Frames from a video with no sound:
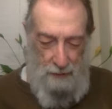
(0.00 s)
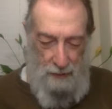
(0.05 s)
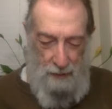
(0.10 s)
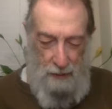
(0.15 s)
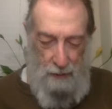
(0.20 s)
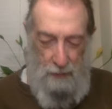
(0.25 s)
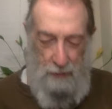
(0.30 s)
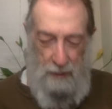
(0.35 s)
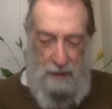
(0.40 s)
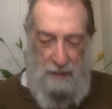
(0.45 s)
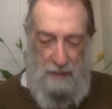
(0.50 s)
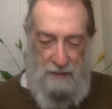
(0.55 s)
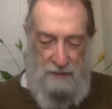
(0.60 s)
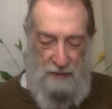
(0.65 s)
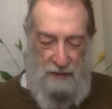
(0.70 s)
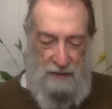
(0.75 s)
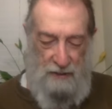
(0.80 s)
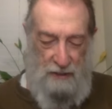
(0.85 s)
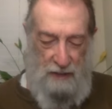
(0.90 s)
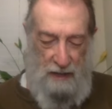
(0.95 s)
The Lord let his
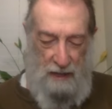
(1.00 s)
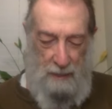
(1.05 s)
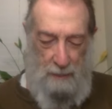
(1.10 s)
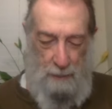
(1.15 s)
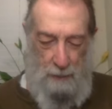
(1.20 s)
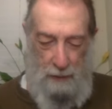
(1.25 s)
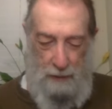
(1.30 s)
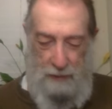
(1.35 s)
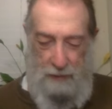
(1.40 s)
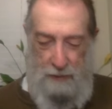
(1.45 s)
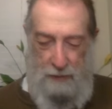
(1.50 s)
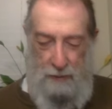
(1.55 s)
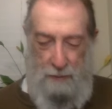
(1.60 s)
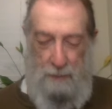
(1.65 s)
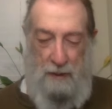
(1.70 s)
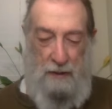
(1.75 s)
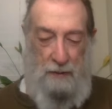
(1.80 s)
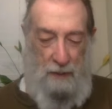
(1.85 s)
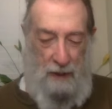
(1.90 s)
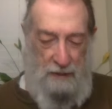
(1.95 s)
face shine upon you and
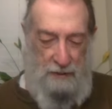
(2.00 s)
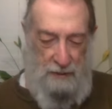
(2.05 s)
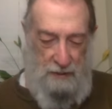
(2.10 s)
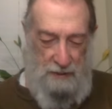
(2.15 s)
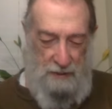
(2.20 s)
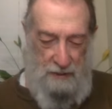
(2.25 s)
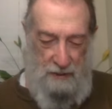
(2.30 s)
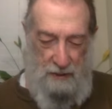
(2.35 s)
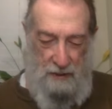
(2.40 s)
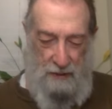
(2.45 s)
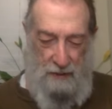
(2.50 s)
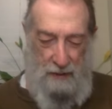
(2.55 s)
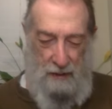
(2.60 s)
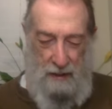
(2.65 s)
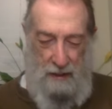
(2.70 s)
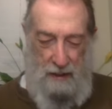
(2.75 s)
be gracious to you.